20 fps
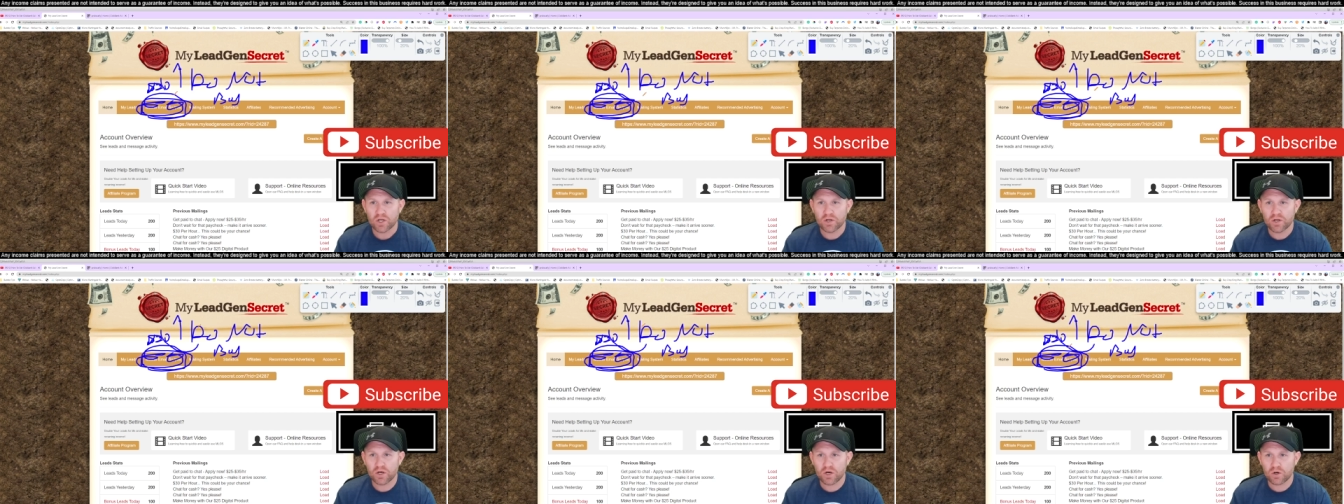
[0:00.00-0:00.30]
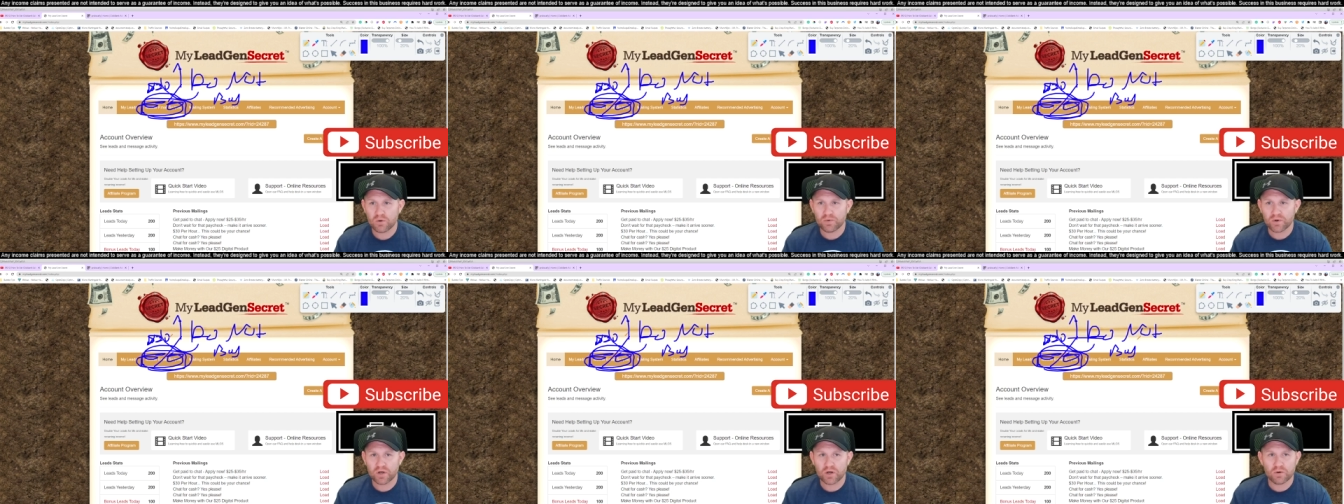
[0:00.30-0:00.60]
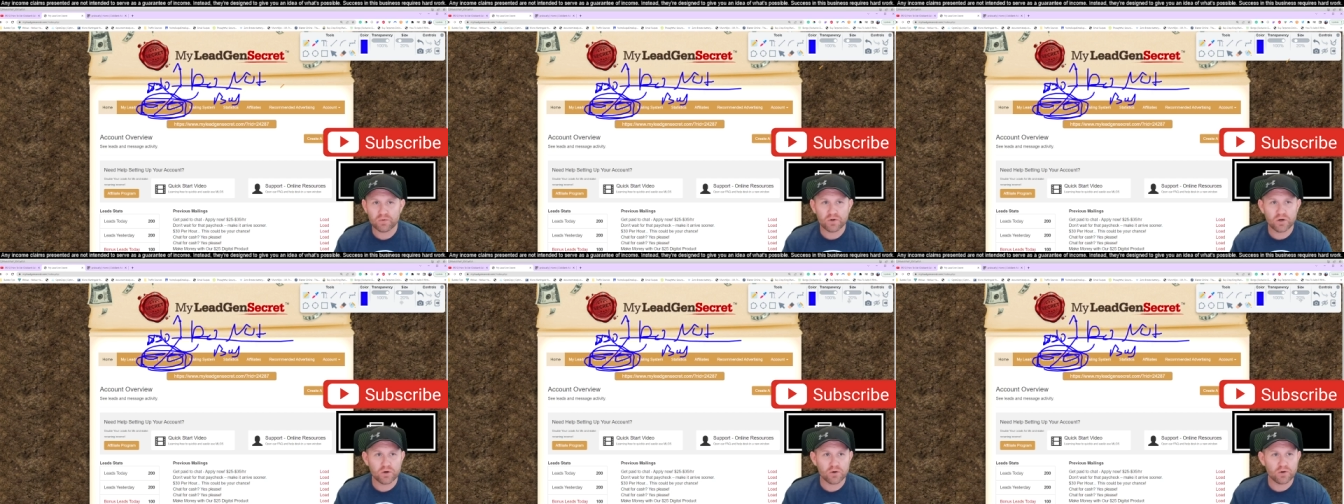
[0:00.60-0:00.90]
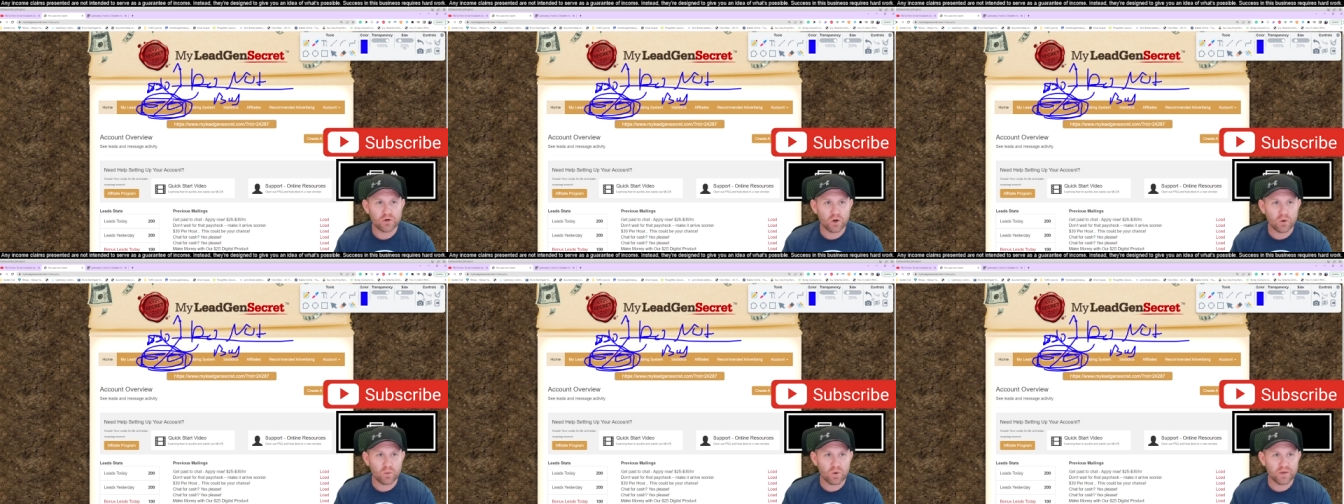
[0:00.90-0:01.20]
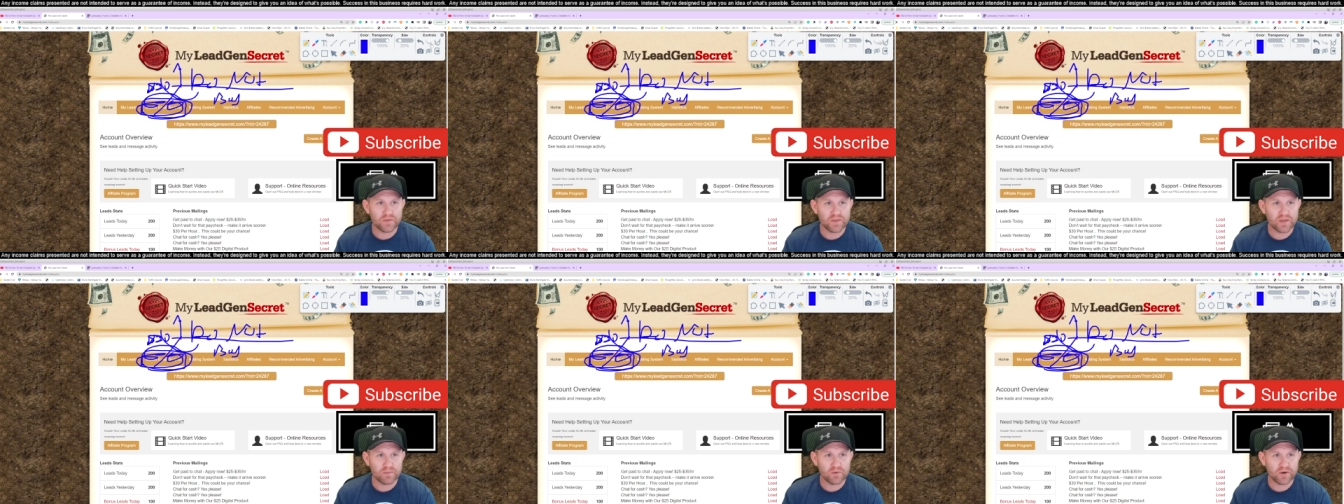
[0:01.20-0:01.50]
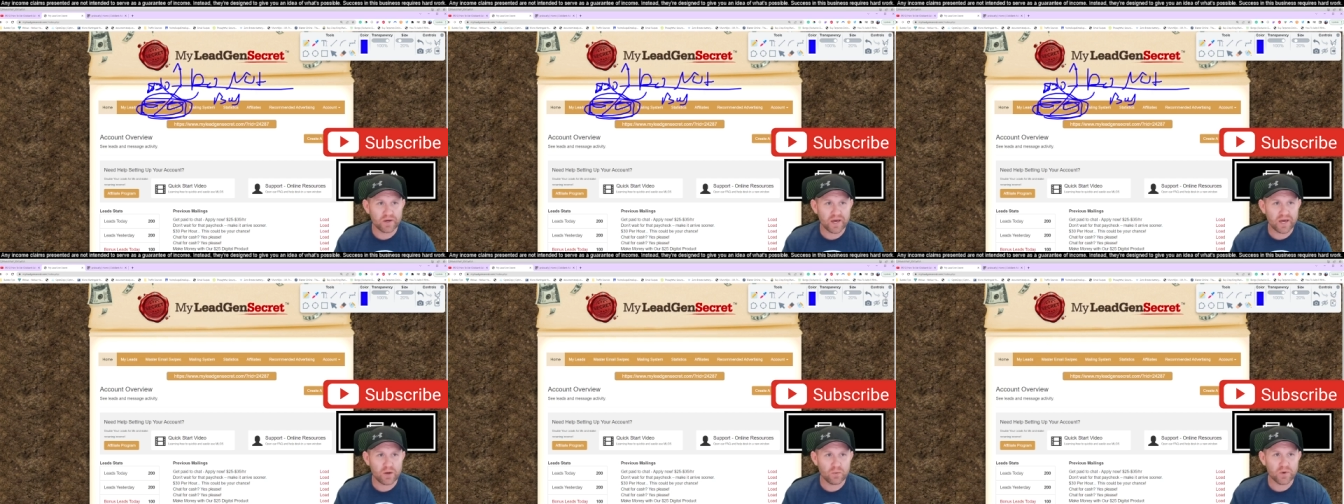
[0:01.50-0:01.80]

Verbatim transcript: No, no, no, you don't want them, okay?